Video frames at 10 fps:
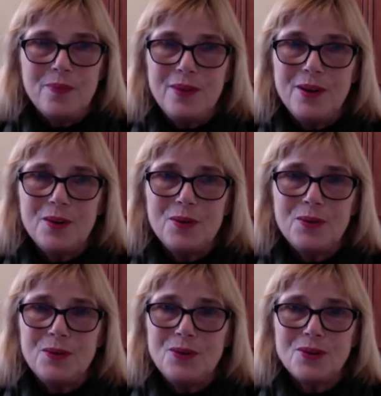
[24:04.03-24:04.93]

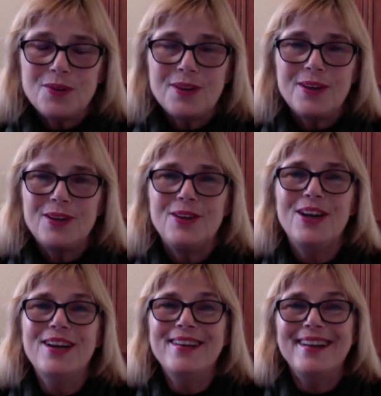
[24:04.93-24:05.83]
You just could,
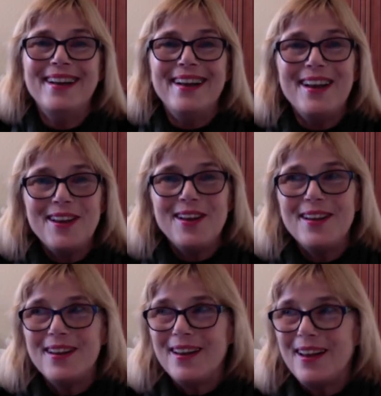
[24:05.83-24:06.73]

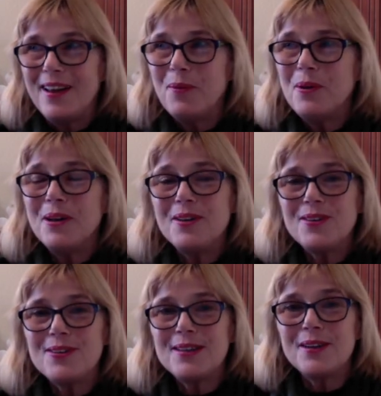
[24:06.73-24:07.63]
it would
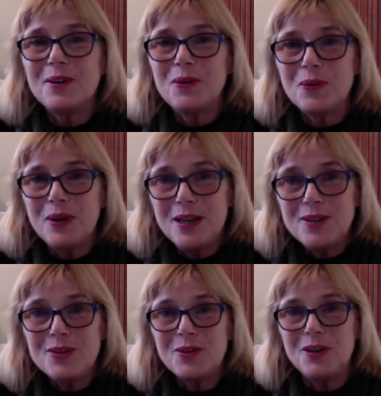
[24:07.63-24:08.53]
just
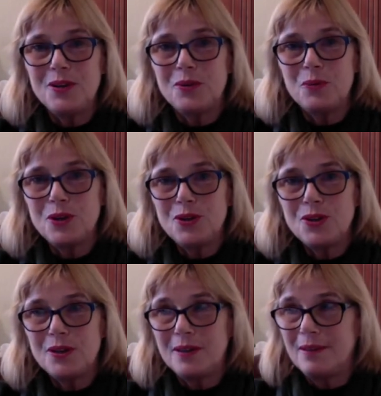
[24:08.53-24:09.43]
increase your
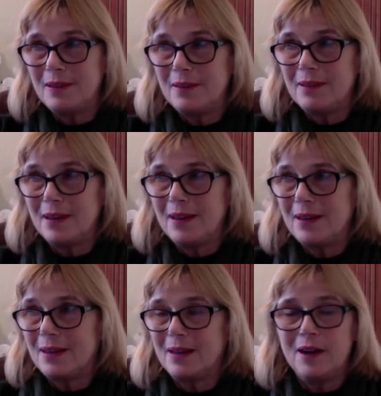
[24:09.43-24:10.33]
intuition like
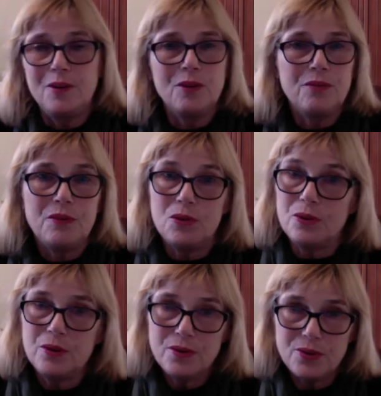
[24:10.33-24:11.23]
100-fold.
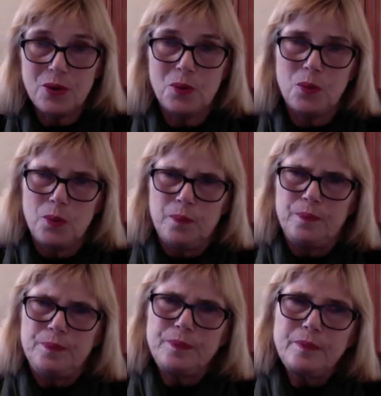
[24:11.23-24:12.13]
So,
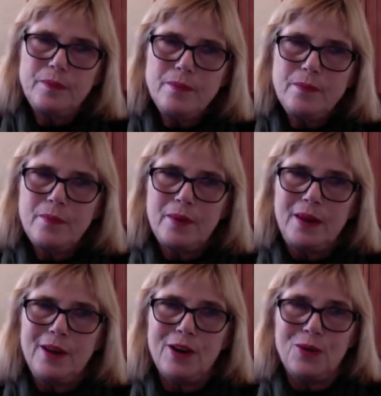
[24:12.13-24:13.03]

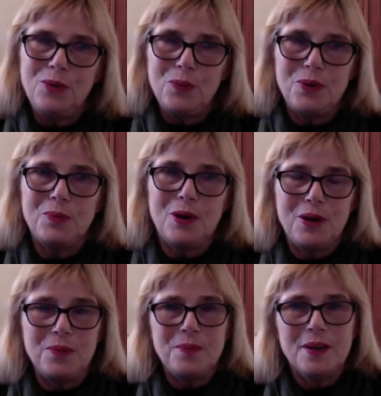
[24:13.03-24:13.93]
you know, you would want
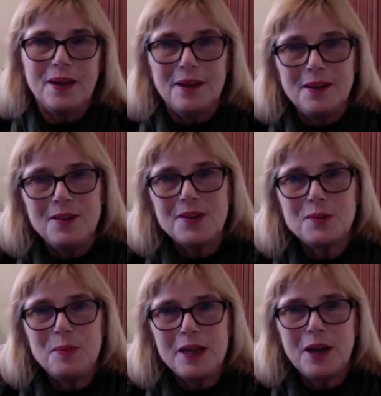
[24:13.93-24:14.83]
to
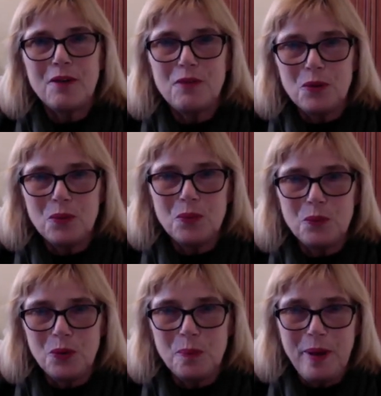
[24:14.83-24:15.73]
just be careful
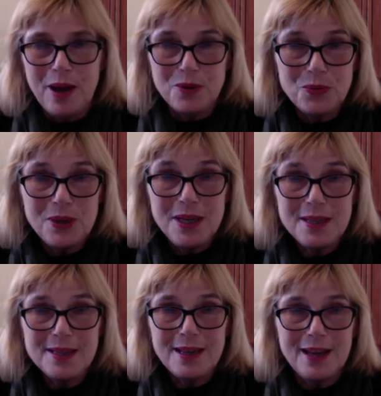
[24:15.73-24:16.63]
with
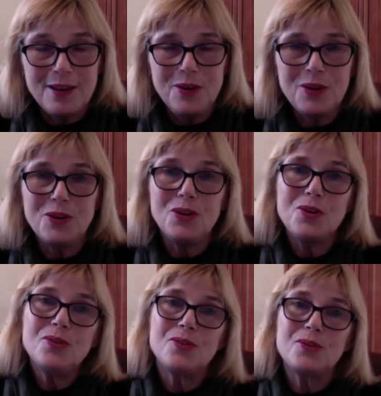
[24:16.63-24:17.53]
boundaries, and you could
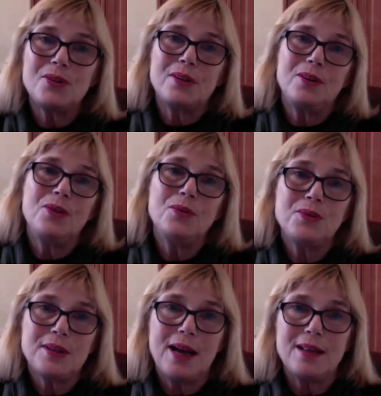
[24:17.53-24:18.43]
use
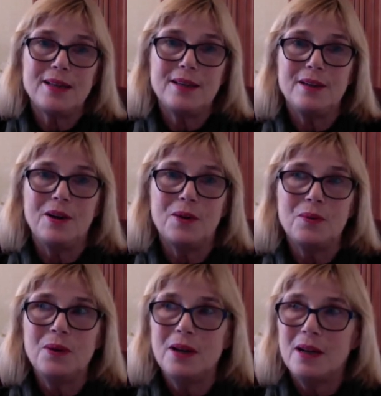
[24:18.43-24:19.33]
that, you know,